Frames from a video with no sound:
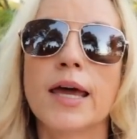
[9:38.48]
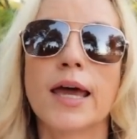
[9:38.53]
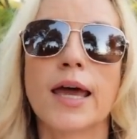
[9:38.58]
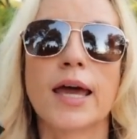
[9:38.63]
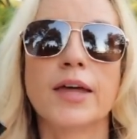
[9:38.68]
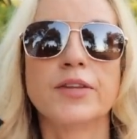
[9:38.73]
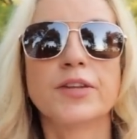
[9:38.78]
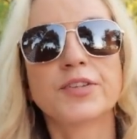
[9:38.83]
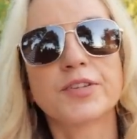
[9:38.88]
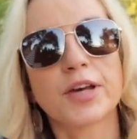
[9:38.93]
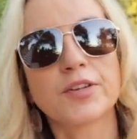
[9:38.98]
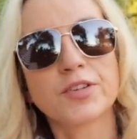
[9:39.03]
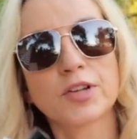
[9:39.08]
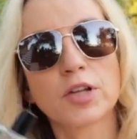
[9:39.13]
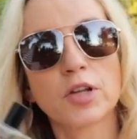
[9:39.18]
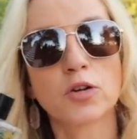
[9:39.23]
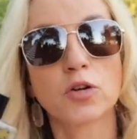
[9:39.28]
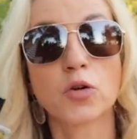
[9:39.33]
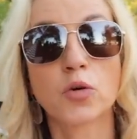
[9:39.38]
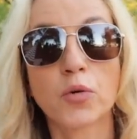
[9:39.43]
and this has a
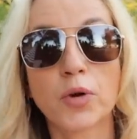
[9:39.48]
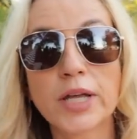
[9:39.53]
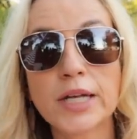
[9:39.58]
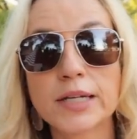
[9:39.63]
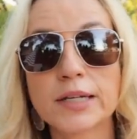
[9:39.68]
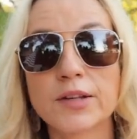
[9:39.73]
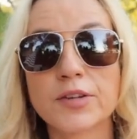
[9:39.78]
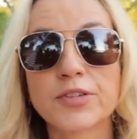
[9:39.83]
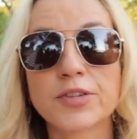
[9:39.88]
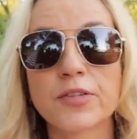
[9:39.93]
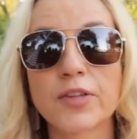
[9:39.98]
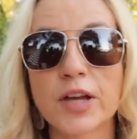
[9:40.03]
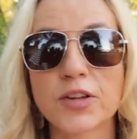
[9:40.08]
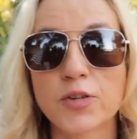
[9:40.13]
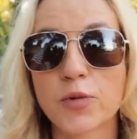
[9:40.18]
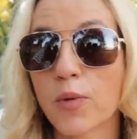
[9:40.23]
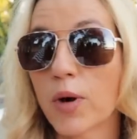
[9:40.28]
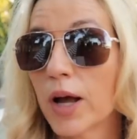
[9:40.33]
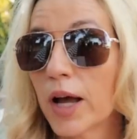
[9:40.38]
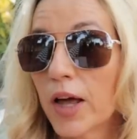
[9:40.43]
little greenness, so
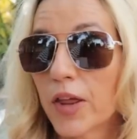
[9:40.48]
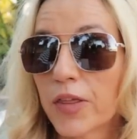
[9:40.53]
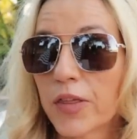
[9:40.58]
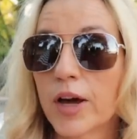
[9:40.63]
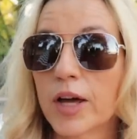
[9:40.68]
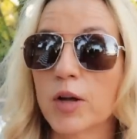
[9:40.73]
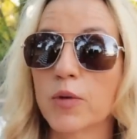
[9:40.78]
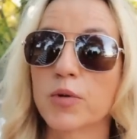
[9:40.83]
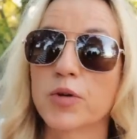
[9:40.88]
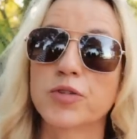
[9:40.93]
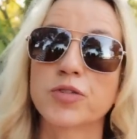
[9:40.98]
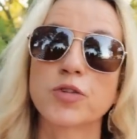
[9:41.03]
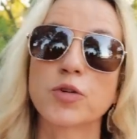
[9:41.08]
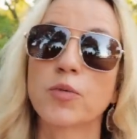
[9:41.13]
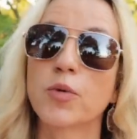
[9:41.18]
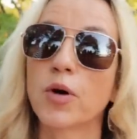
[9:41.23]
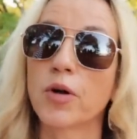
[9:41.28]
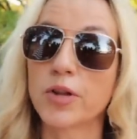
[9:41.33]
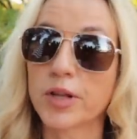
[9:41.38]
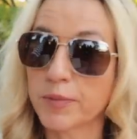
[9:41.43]
that's why I thought it was
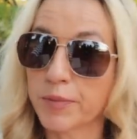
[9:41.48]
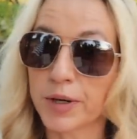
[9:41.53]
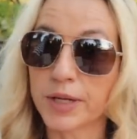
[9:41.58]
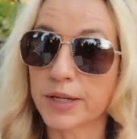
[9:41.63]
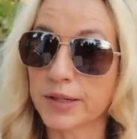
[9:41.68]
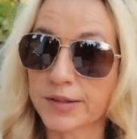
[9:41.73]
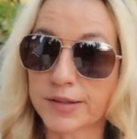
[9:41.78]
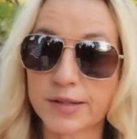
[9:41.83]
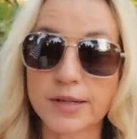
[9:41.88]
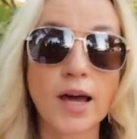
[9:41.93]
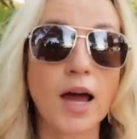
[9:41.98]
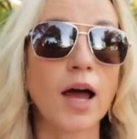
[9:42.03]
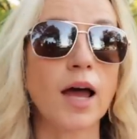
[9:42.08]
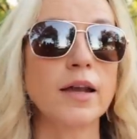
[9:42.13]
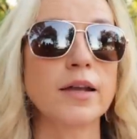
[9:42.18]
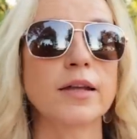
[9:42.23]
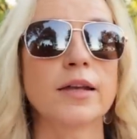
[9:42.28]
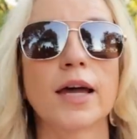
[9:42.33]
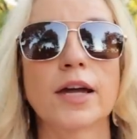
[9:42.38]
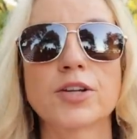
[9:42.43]
neroli, but it's not.
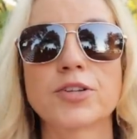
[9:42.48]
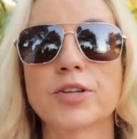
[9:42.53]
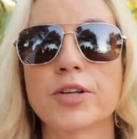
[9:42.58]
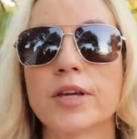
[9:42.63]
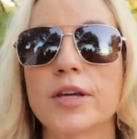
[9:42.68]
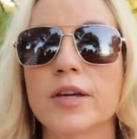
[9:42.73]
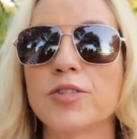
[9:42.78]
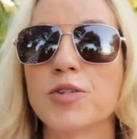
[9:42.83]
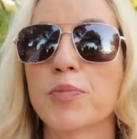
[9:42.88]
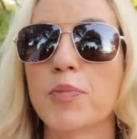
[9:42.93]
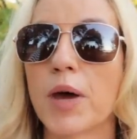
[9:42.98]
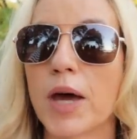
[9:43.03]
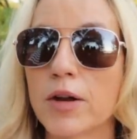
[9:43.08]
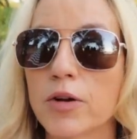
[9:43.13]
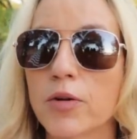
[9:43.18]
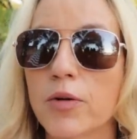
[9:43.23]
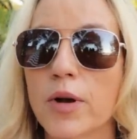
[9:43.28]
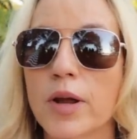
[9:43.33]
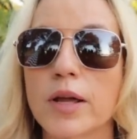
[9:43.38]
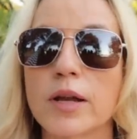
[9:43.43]
It actually is
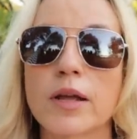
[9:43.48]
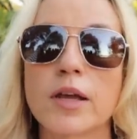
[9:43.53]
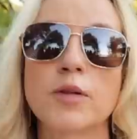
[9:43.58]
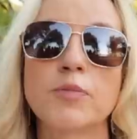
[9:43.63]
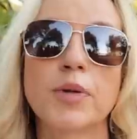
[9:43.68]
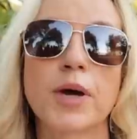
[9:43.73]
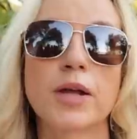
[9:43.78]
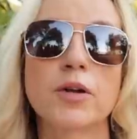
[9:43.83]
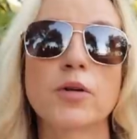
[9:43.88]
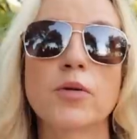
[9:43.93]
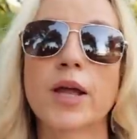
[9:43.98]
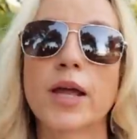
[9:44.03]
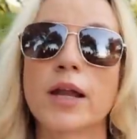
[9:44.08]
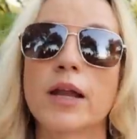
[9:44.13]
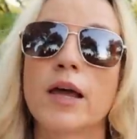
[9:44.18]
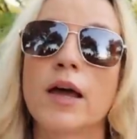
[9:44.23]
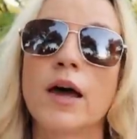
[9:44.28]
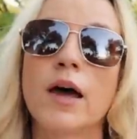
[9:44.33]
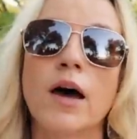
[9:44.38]
petitgrain, and petitgrain